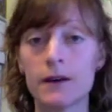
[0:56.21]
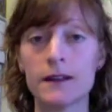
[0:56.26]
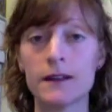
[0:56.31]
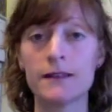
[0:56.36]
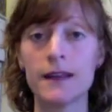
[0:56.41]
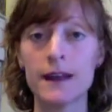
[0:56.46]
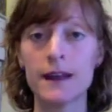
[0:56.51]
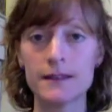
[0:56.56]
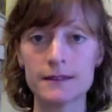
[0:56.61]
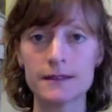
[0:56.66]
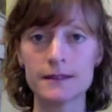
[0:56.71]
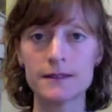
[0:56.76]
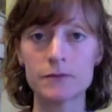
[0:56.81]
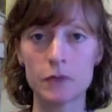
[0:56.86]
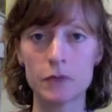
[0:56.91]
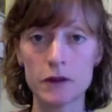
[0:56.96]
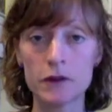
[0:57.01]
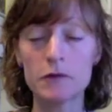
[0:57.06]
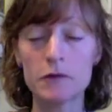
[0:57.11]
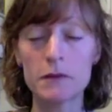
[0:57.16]
And that's
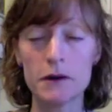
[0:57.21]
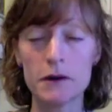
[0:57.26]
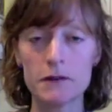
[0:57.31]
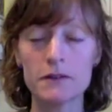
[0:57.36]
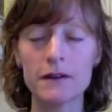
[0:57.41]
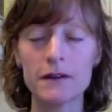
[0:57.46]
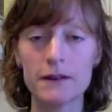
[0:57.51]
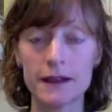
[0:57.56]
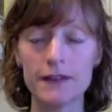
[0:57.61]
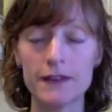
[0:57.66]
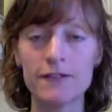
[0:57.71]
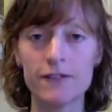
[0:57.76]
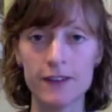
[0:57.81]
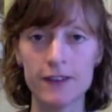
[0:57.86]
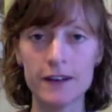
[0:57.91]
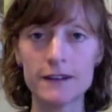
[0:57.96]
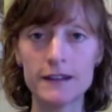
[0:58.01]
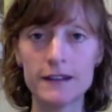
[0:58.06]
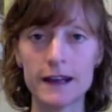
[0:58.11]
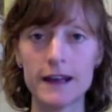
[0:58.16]
what your marathon can
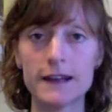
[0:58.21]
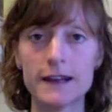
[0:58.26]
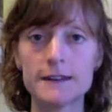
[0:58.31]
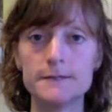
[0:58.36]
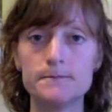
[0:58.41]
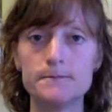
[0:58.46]
feel like.